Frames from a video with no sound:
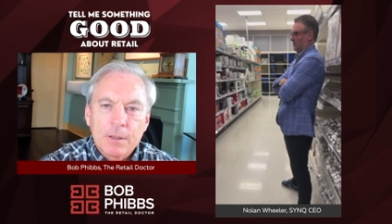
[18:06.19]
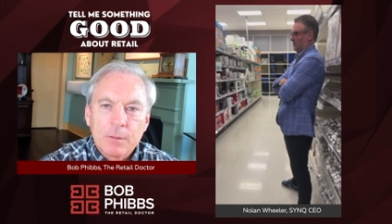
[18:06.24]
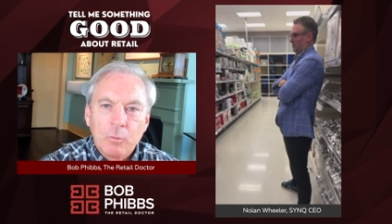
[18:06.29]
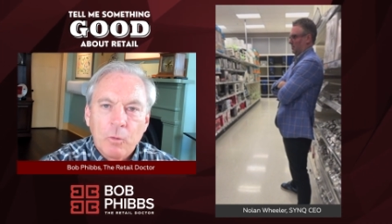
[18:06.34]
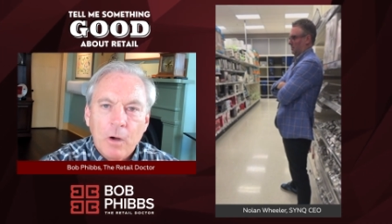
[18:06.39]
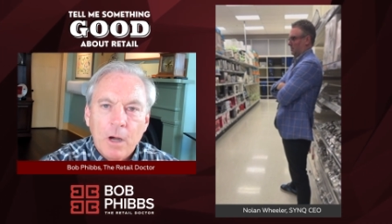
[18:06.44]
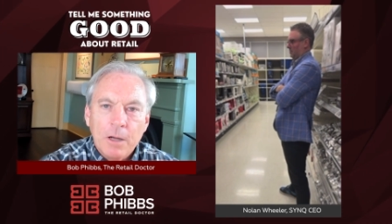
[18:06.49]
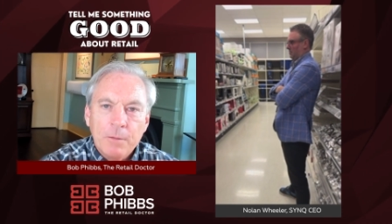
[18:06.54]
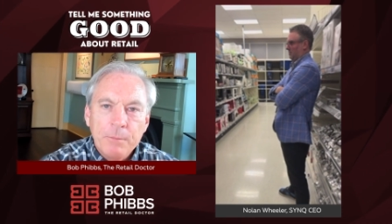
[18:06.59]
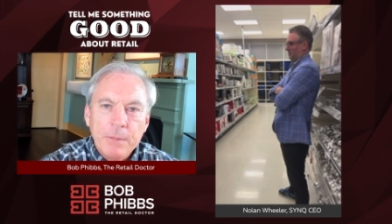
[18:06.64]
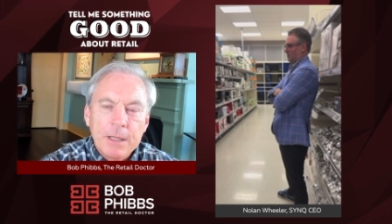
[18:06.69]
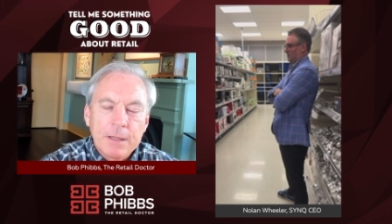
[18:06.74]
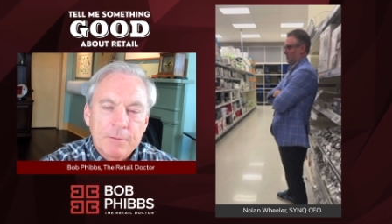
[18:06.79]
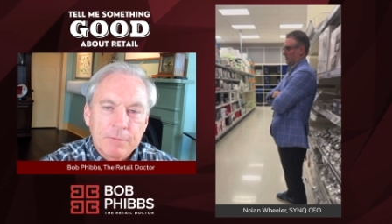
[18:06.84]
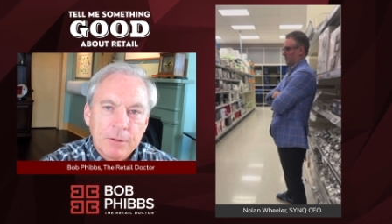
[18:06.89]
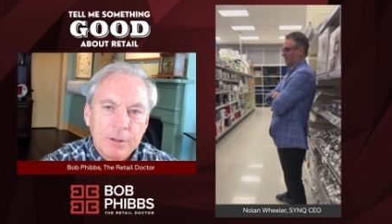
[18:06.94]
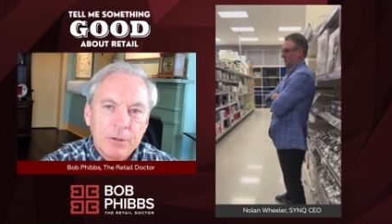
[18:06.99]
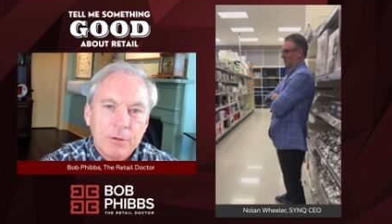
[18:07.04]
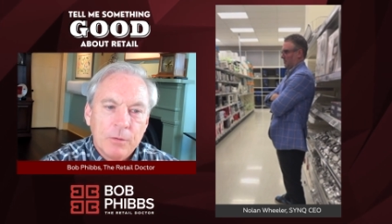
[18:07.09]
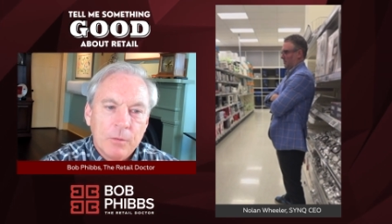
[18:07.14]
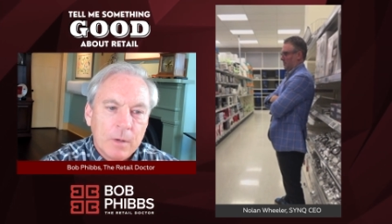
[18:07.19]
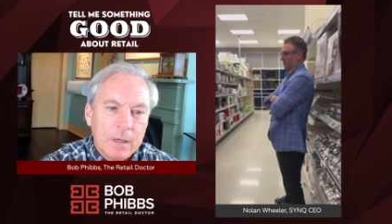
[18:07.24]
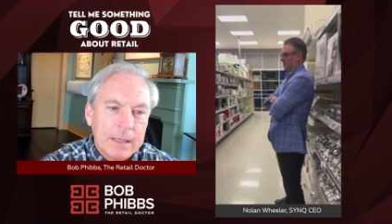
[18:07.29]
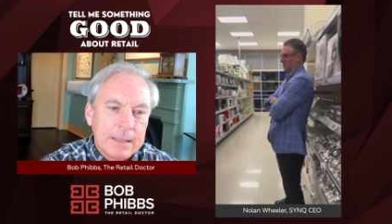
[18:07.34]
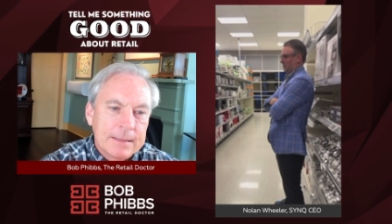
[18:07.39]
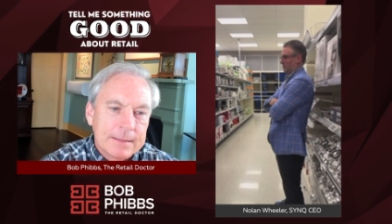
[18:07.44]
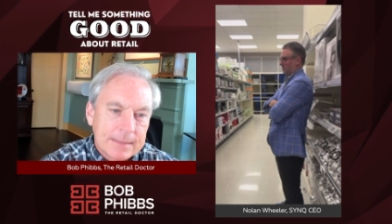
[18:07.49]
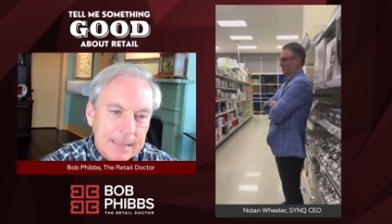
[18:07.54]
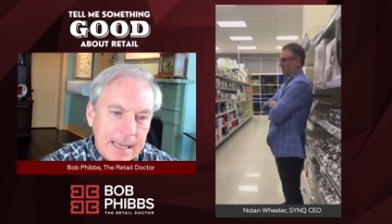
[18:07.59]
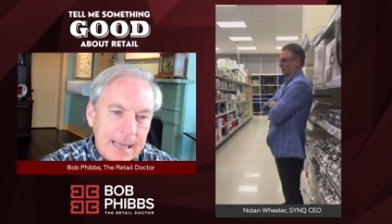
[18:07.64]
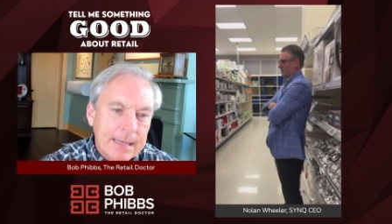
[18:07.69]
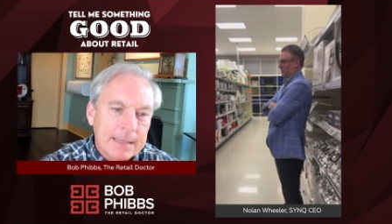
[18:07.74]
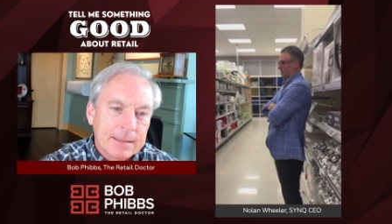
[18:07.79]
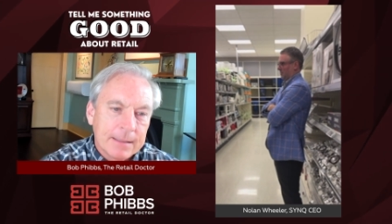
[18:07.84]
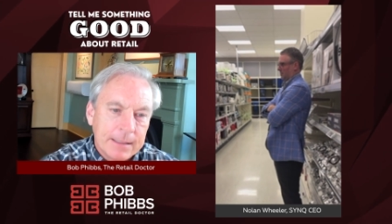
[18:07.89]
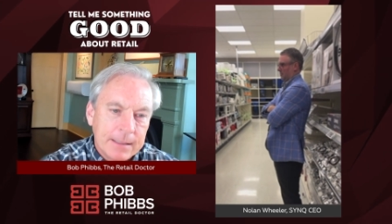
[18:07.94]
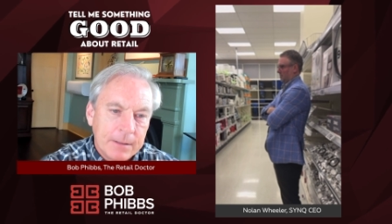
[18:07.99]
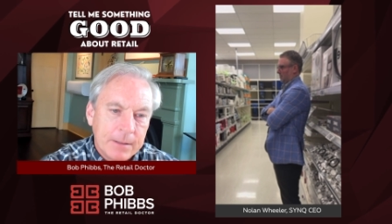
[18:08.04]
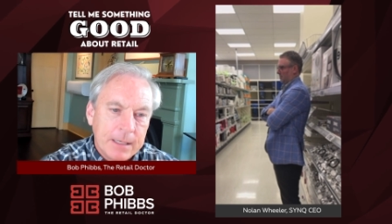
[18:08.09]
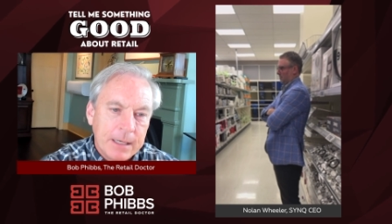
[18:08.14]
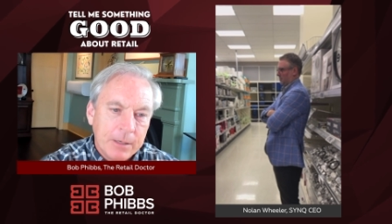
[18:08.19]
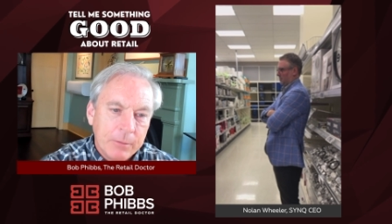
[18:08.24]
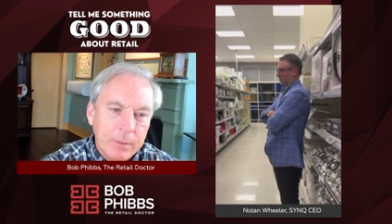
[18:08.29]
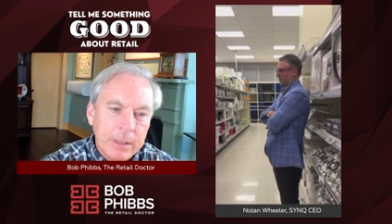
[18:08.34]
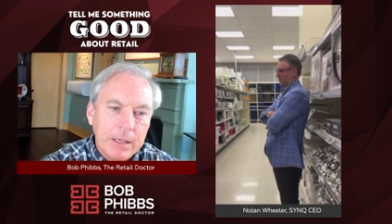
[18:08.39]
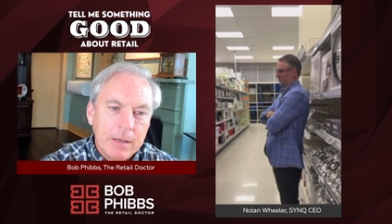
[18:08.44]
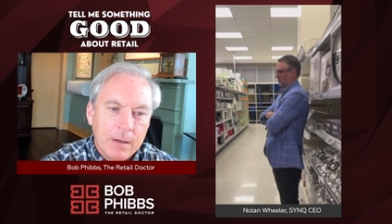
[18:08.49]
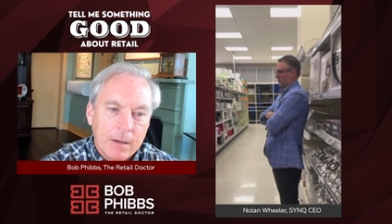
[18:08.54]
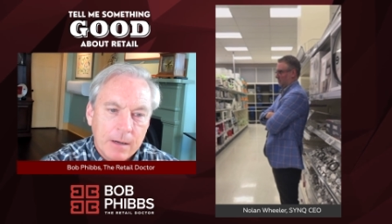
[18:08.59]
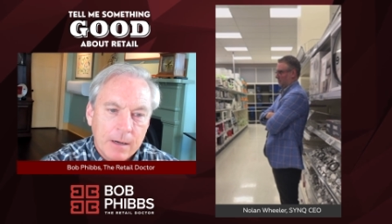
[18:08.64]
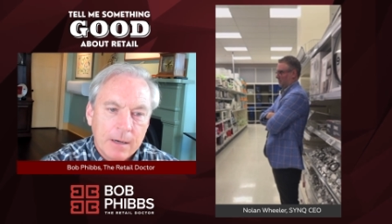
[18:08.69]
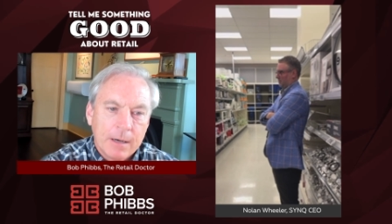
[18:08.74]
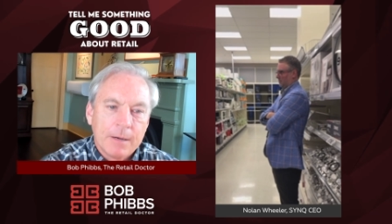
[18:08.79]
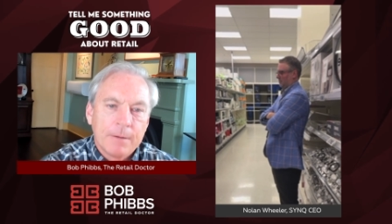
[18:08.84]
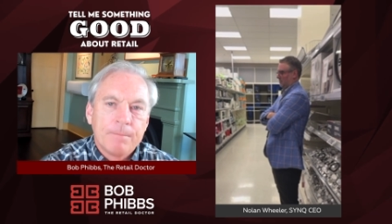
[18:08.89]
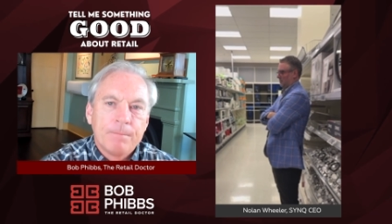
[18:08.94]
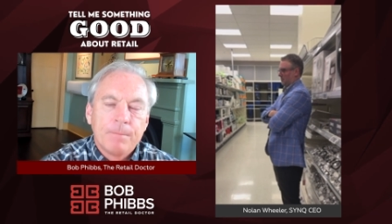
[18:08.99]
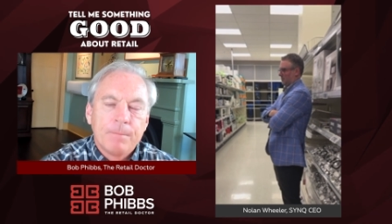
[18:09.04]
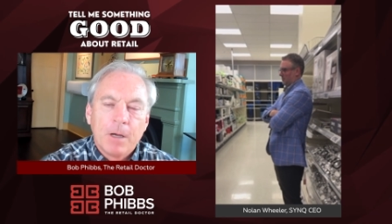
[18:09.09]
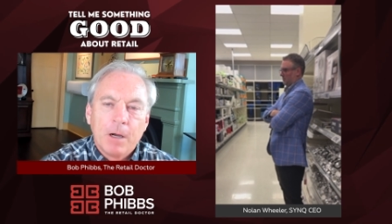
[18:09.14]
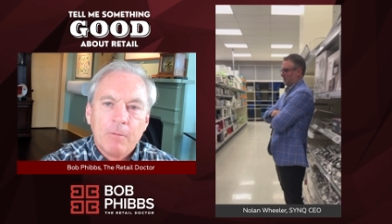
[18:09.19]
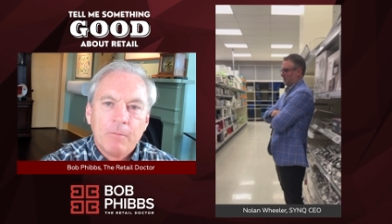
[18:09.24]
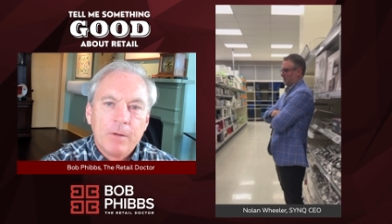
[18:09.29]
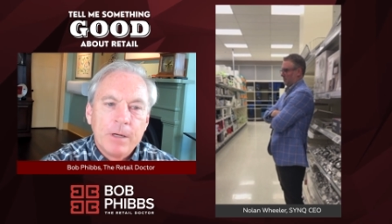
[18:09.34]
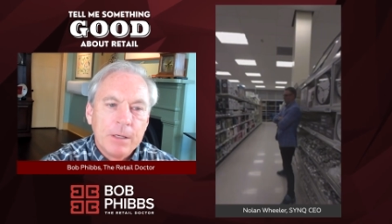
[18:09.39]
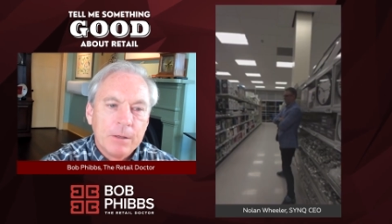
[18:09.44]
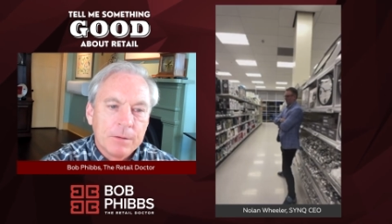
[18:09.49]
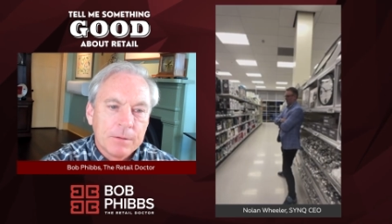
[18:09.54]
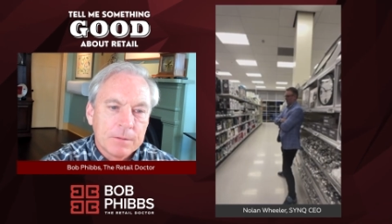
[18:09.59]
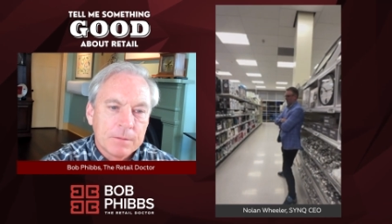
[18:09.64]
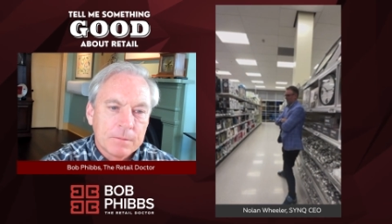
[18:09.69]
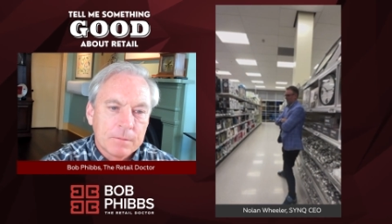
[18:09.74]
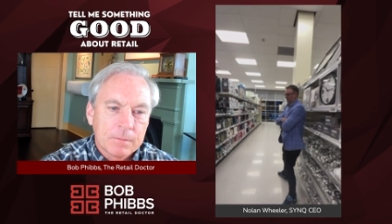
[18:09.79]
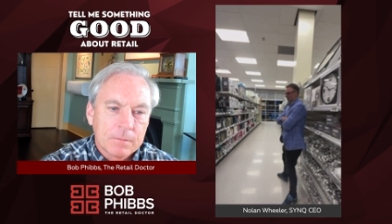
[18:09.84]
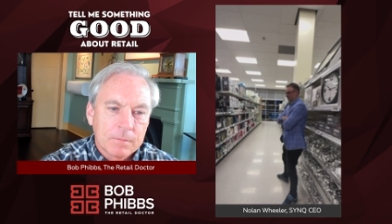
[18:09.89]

walk me through exactly here we are a real